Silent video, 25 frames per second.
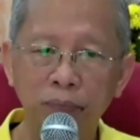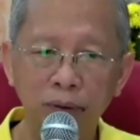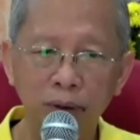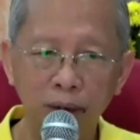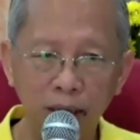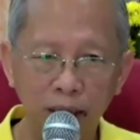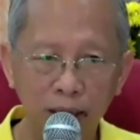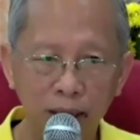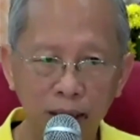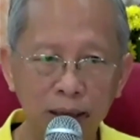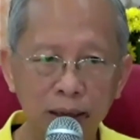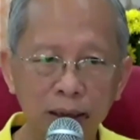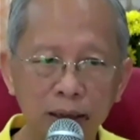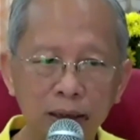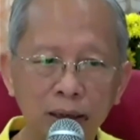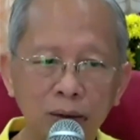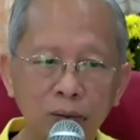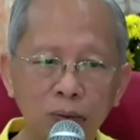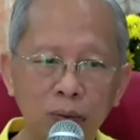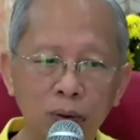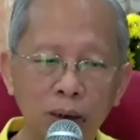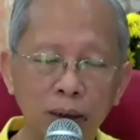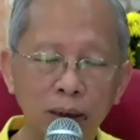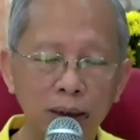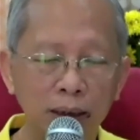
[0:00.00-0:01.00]
that is the
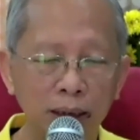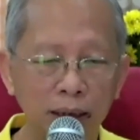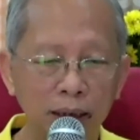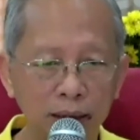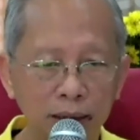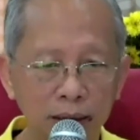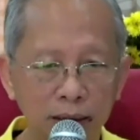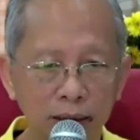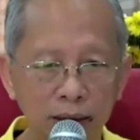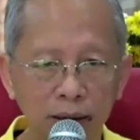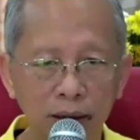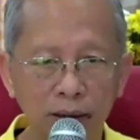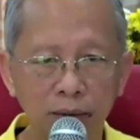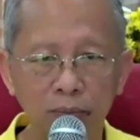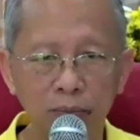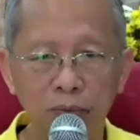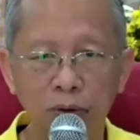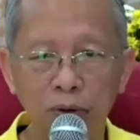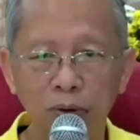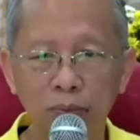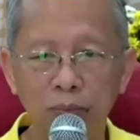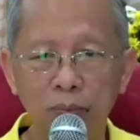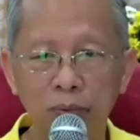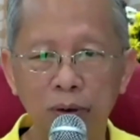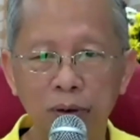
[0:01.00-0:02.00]
one that create
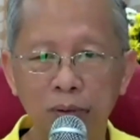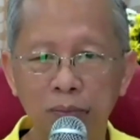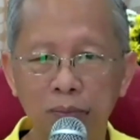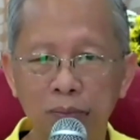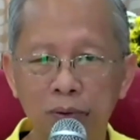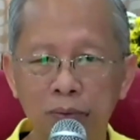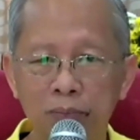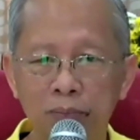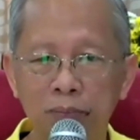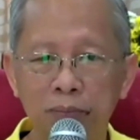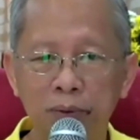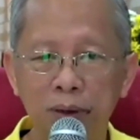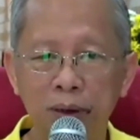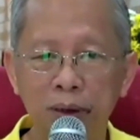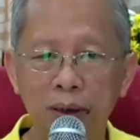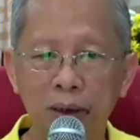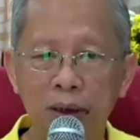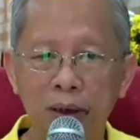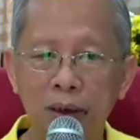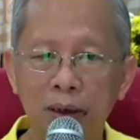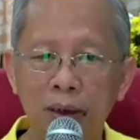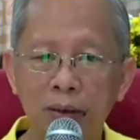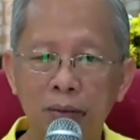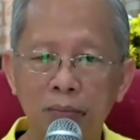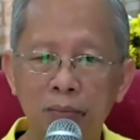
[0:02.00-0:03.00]
more problem.
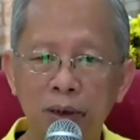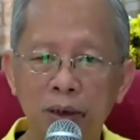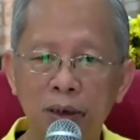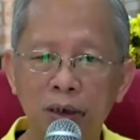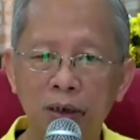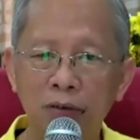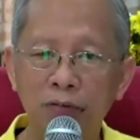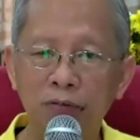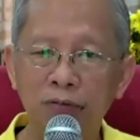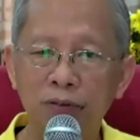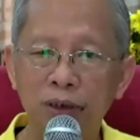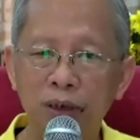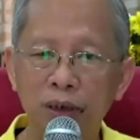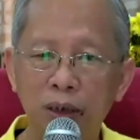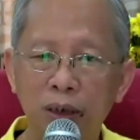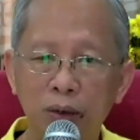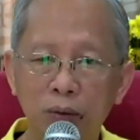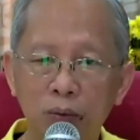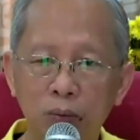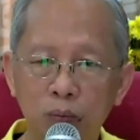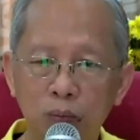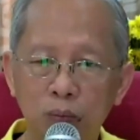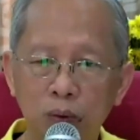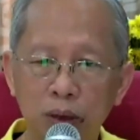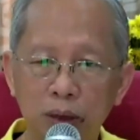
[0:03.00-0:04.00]
Because
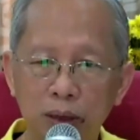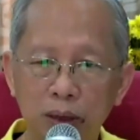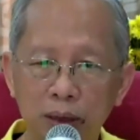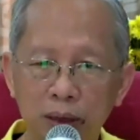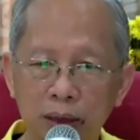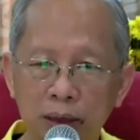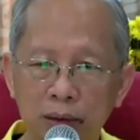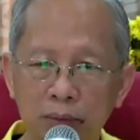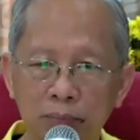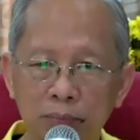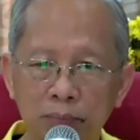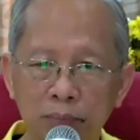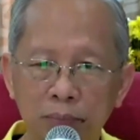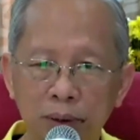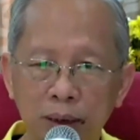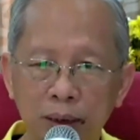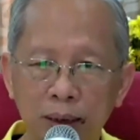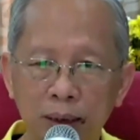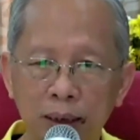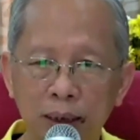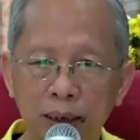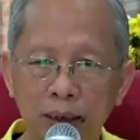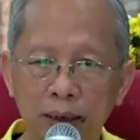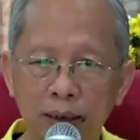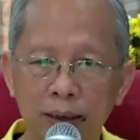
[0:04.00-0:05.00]
without wisdom
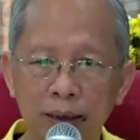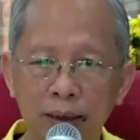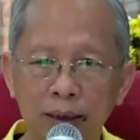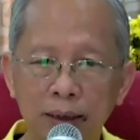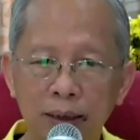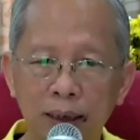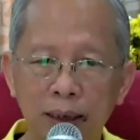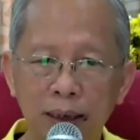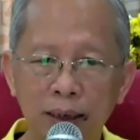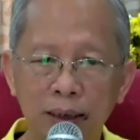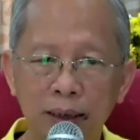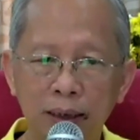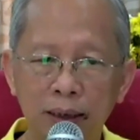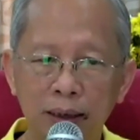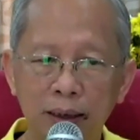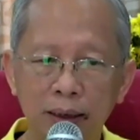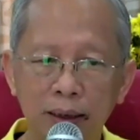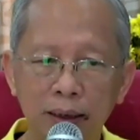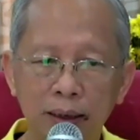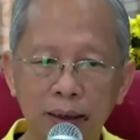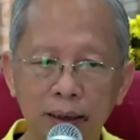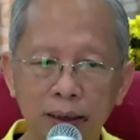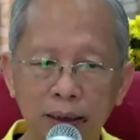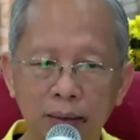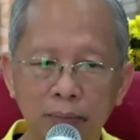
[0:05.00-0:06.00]
and
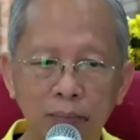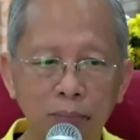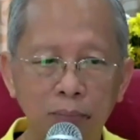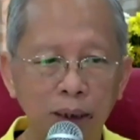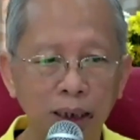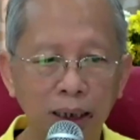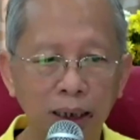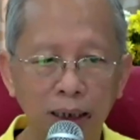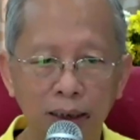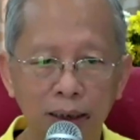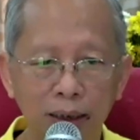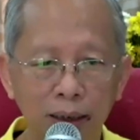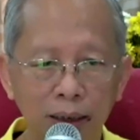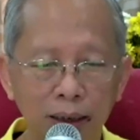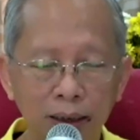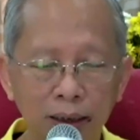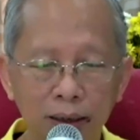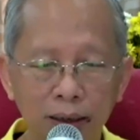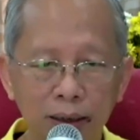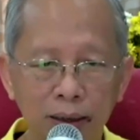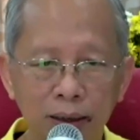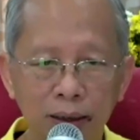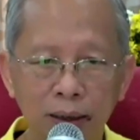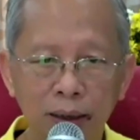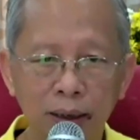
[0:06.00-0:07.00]
understanding, the mind
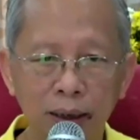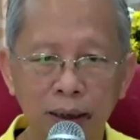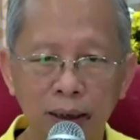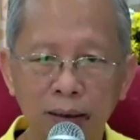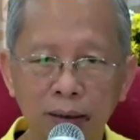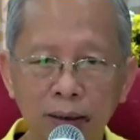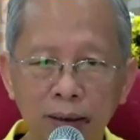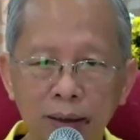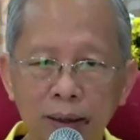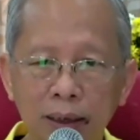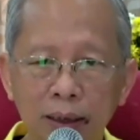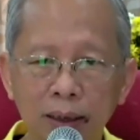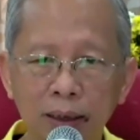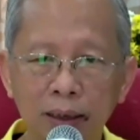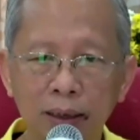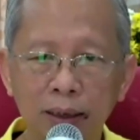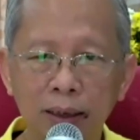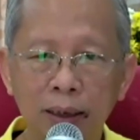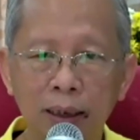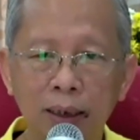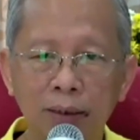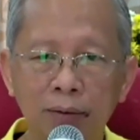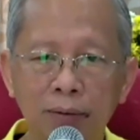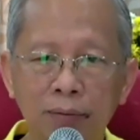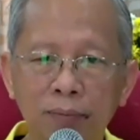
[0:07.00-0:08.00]
actually cannot settle
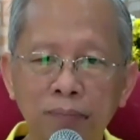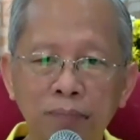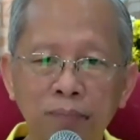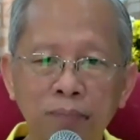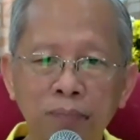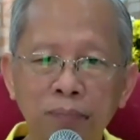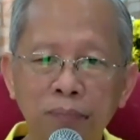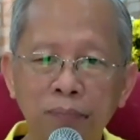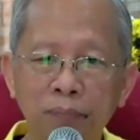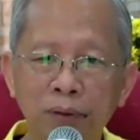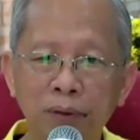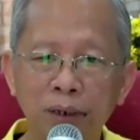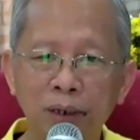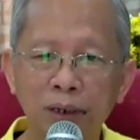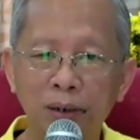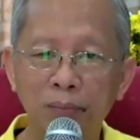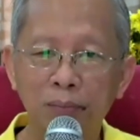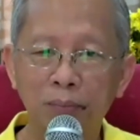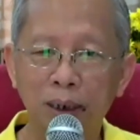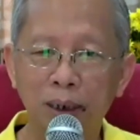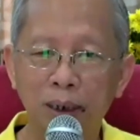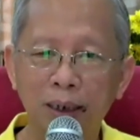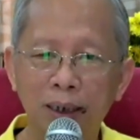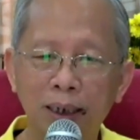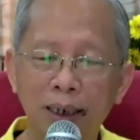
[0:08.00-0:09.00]
down.
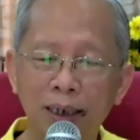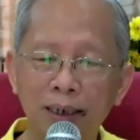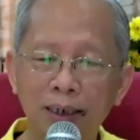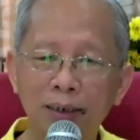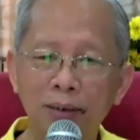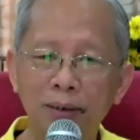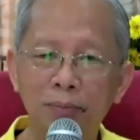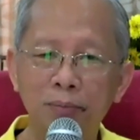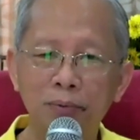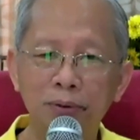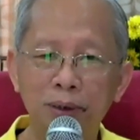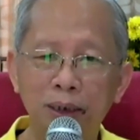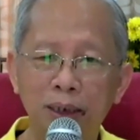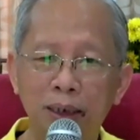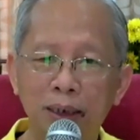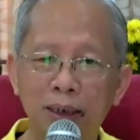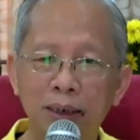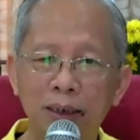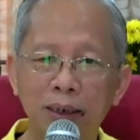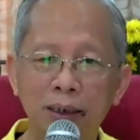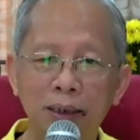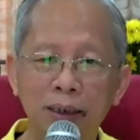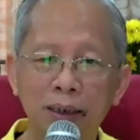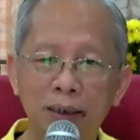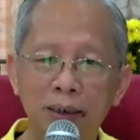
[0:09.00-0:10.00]
But like the
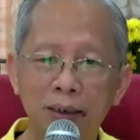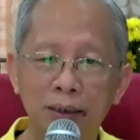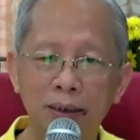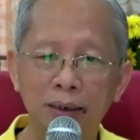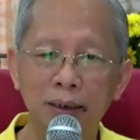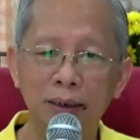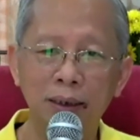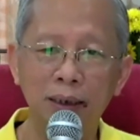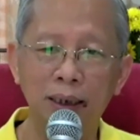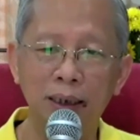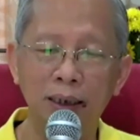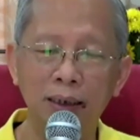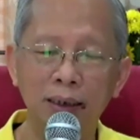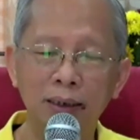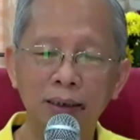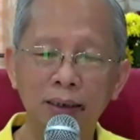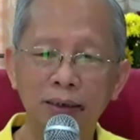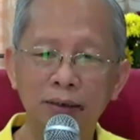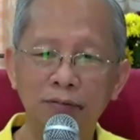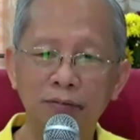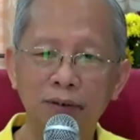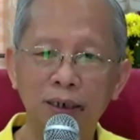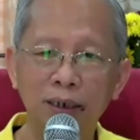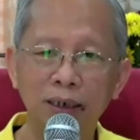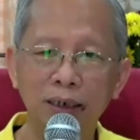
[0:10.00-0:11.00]
Buddha
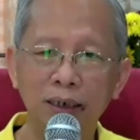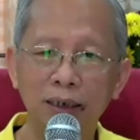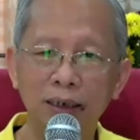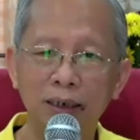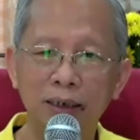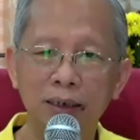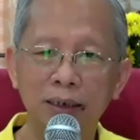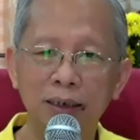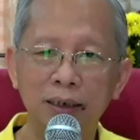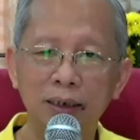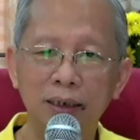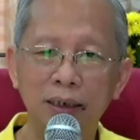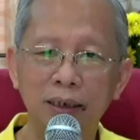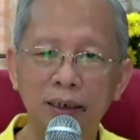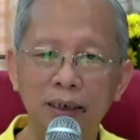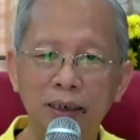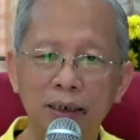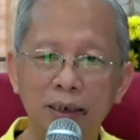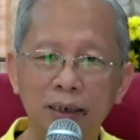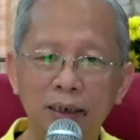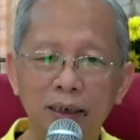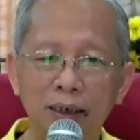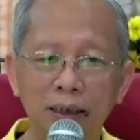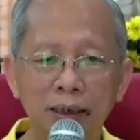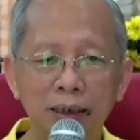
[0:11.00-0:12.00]
realized, finally,
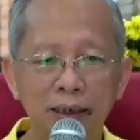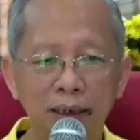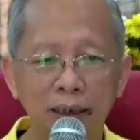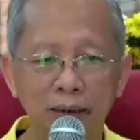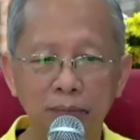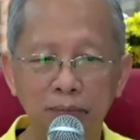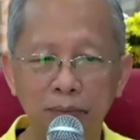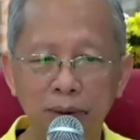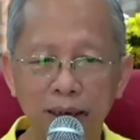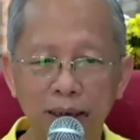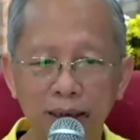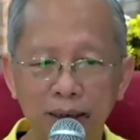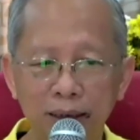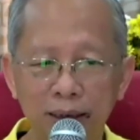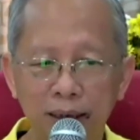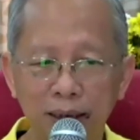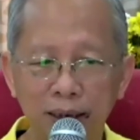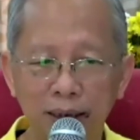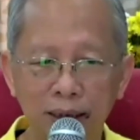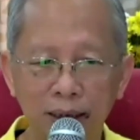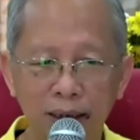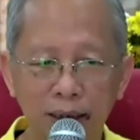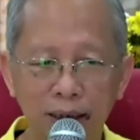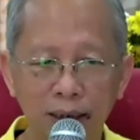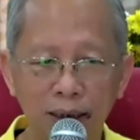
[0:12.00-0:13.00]
sabbe
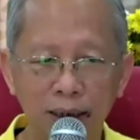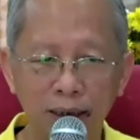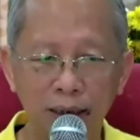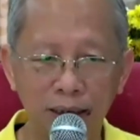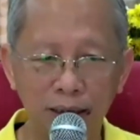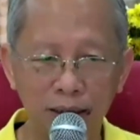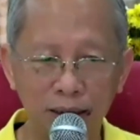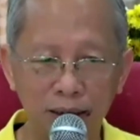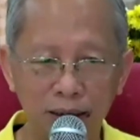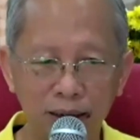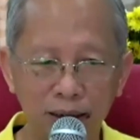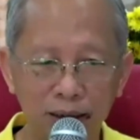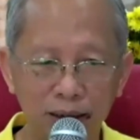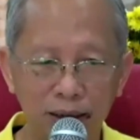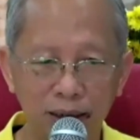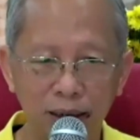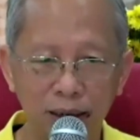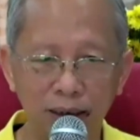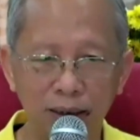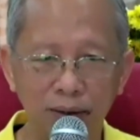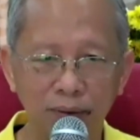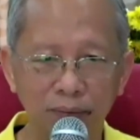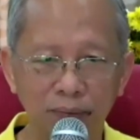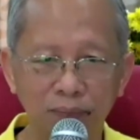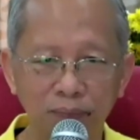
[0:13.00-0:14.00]
sankara
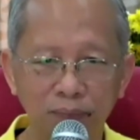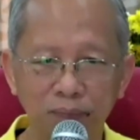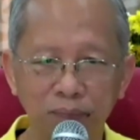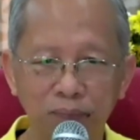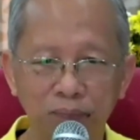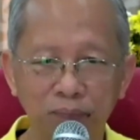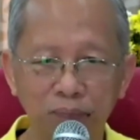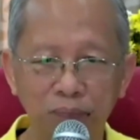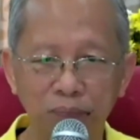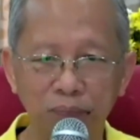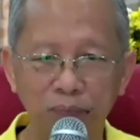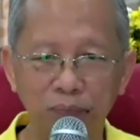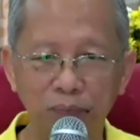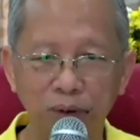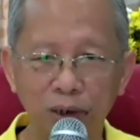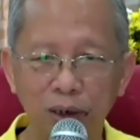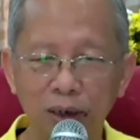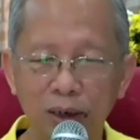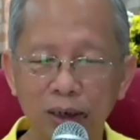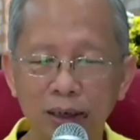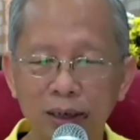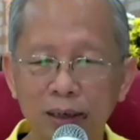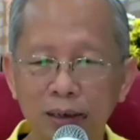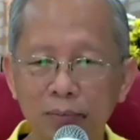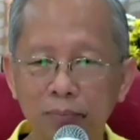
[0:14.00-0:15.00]
anicchang, there
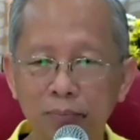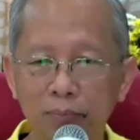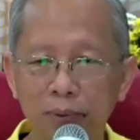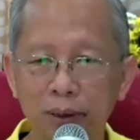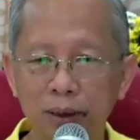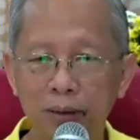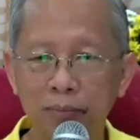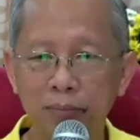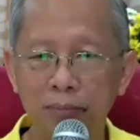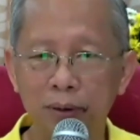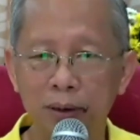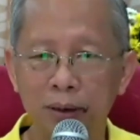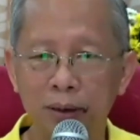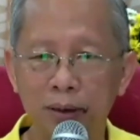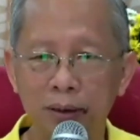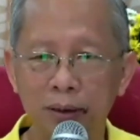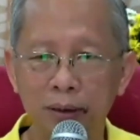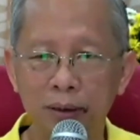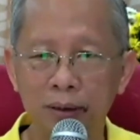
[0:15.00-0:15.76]
is impermanent.